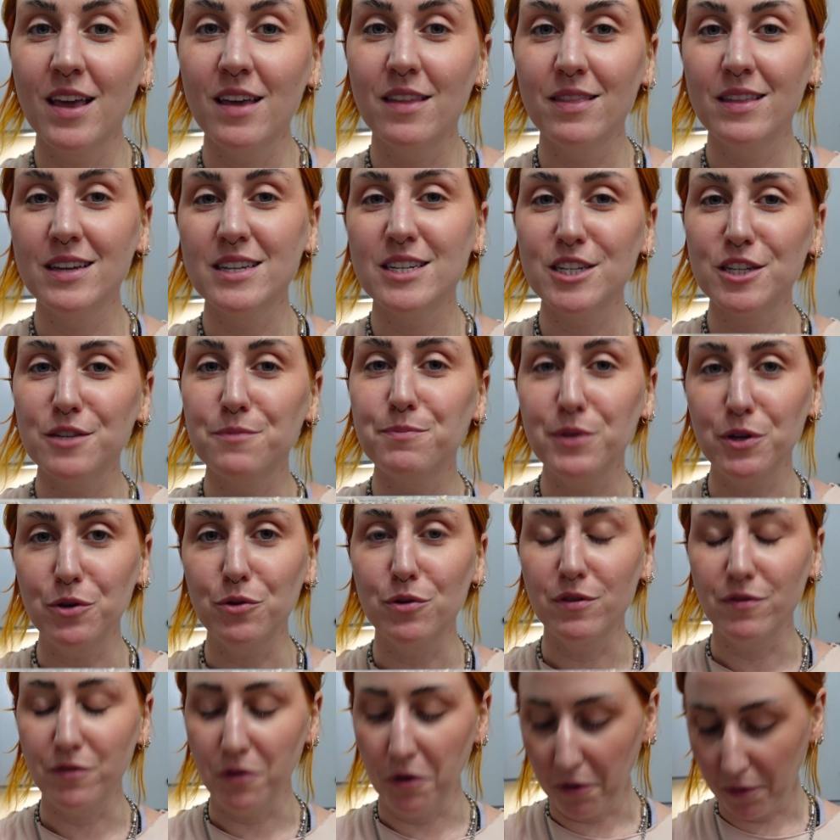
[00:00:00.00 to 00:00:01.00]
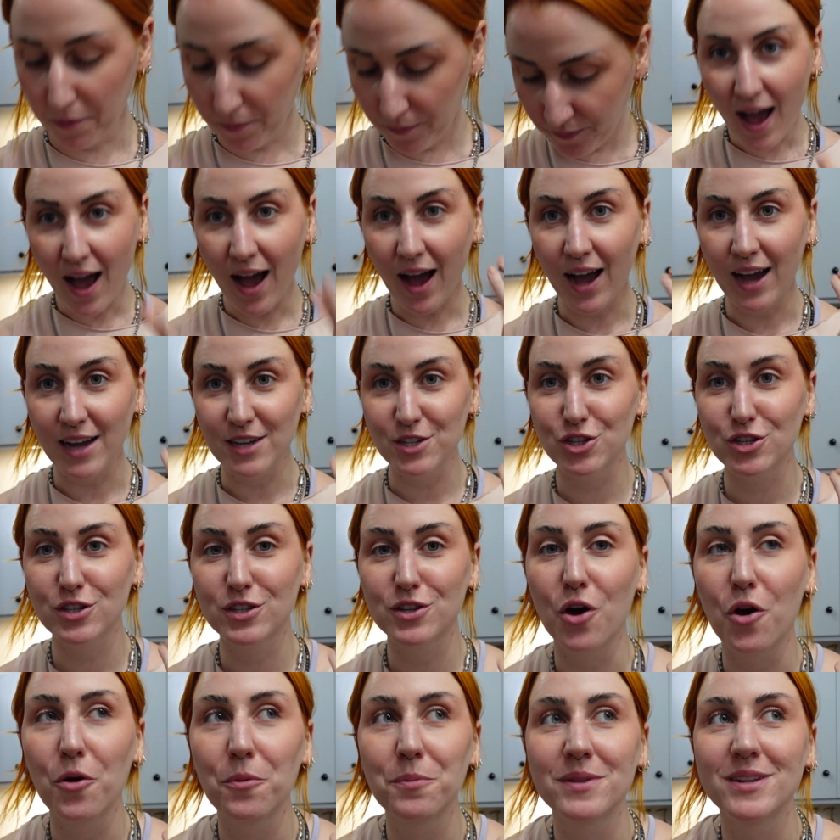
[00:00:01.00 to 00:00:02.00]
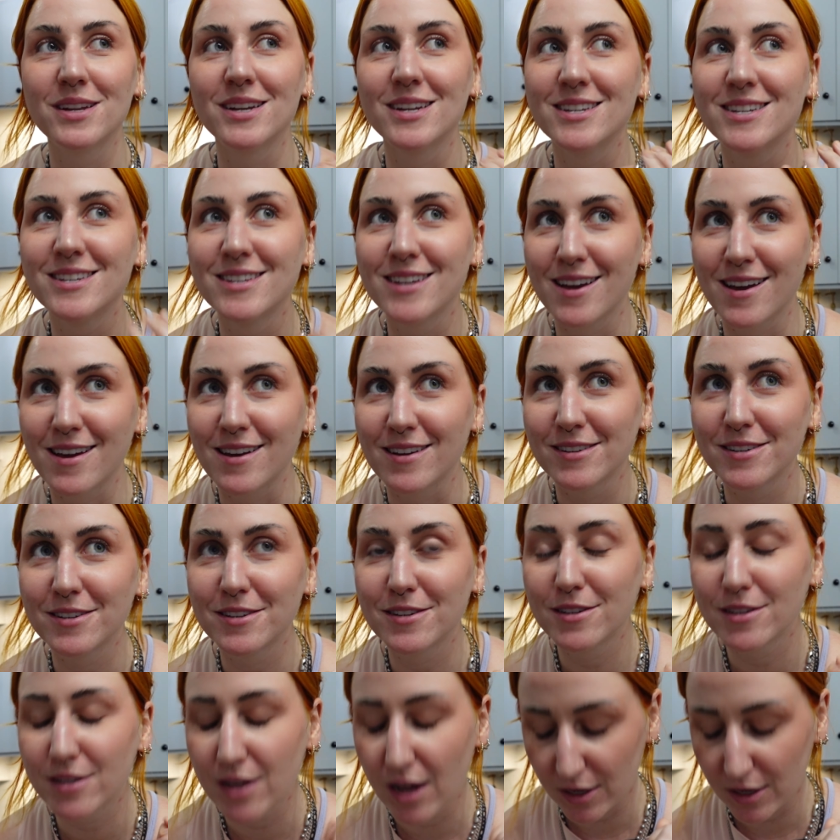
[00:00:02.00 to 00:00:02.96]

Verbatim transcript: This is beautiful. I just hope that it tastes